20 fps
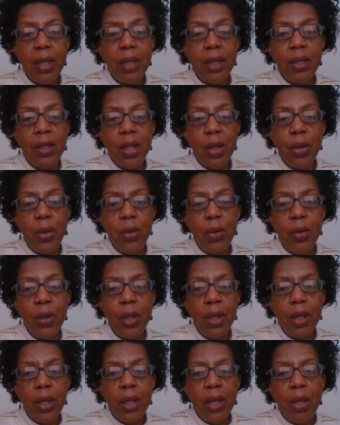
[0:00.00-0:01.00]
So
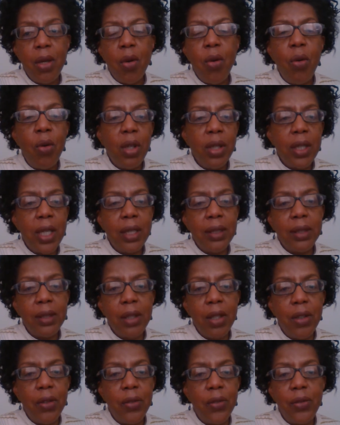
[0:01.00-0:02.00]
all of that
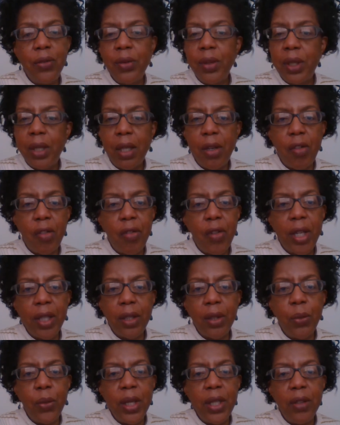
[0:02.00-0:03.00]
stuff can
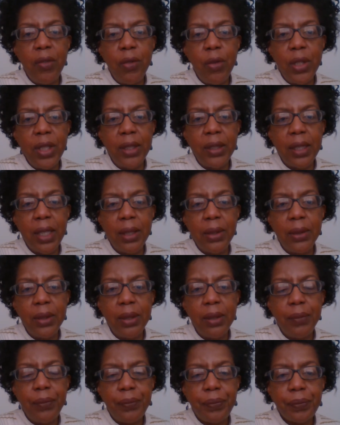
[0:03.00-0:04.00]
affect the way your voice
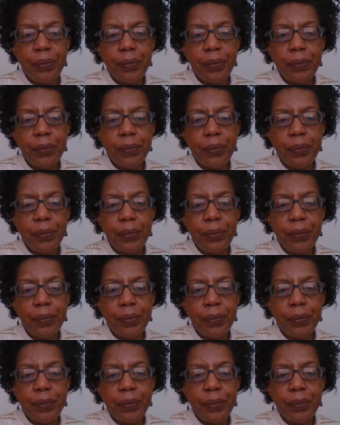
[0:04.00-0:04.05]
sounds.